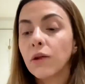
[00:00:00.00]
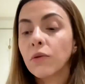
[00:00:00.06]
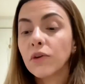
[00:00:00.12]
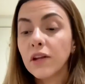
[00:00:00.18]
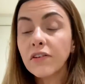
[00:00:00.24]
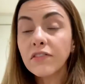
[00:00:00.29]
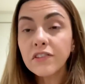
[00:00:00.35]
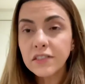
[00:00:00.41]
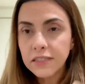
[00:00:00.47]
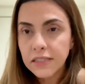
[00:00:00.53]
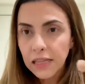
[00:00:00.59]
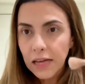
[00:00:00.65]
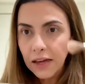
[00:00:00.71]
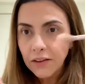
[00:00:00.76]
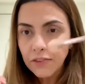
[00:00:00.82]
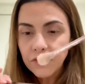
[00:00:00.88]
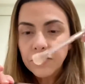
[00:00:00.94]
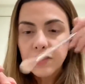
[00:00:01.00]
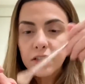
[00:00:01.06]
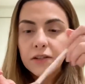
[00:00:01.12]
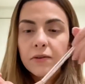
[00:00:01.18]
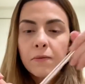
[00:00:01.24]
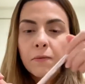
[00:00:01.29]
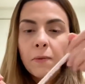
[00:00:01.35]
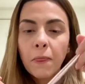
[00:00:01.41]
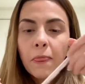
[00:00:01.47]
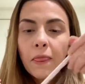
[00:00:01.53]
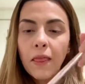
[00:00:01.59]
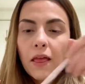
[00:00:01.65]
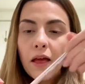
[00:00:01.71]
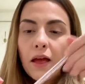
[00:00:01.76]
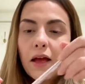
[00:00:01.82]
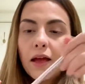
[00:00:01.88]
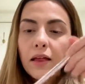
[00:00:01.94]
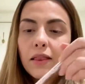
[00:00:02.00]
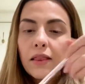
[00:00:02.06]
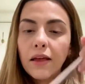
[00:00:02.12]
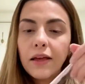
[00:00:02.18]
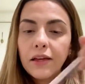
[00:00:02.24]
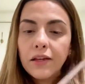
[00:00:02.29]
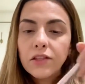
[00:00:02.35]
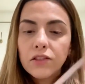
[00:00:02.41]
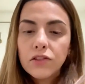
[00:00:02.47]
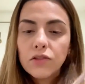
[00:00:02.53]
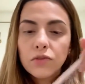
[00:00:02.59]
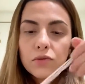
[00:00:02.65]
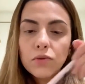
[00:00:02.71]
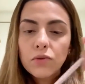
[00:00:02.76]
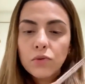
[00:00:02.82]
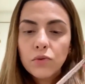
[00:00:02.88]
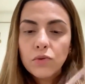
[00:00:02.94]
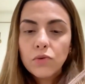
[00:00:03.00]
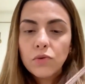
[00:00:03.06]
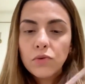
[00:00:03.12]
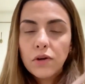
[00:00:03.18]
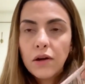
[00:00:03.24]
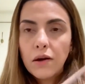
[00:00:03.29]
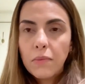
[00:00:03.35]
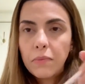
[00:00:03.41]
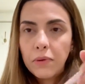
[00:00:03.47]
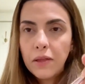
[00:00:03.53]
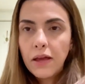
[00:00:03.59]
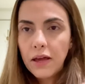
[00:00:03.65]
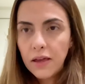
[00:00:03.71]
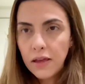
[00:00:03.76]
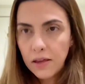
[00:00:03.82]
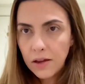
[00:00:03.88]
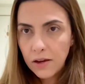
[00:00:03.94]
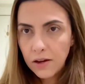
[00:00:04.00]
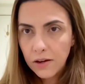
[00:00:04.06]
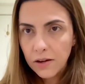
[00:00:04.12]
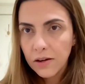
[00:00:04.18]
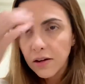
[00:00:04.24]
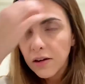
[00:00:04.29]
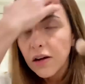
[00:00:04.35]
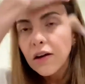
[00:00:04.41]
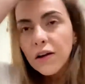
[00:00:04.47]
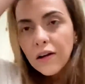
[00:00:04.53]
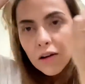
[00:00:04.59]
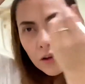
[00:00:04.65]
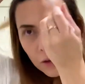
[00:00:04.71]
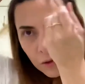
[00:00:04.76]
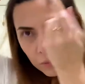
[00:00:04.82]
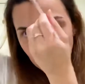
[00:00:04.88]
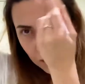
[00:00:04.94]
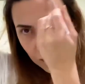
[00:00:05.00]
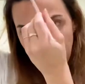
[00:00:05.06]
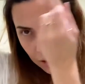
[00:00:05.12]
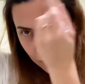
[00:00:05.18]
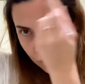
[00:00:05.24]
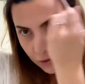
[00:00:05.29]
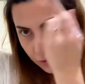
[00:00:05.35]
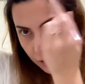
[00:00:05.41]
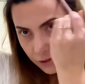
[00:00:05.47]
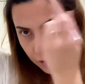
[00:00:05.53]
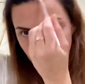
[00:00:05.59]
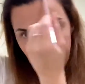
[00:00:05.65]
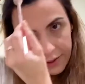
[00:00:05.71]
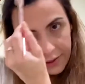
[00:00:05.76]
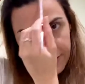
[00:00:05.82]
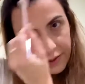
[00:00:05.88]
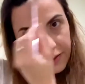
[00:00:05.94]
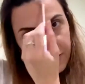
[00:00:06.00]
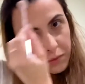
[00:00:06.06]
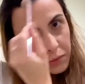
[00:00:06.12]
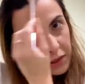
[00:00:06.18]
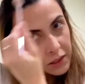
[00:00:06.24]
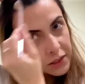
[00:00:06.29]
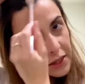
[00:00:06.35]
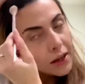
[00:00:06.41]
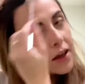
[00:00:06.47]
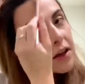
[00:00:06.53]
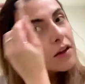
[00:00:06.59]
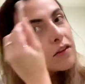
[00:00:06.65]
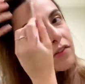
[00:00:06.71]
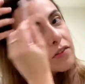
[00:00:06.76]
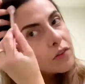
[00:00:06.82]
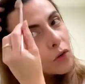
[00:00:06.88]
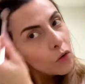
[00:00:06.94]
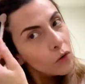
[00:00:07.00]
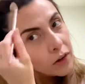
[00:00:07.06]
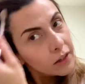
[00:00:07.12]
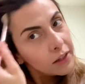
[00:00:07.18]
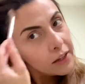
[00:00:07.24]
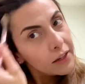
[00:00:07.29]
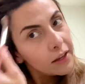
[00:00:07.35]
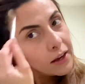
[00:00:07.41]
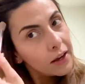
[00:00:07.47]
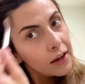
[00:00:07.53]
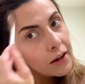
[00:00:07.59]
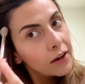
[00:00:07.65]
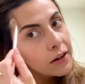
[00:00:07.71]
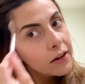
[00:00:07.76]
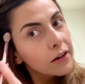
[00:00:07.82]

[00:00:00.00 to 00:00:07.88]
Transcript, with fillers: And whatever is left, I like to apply here, my hairline, because I have oily hair.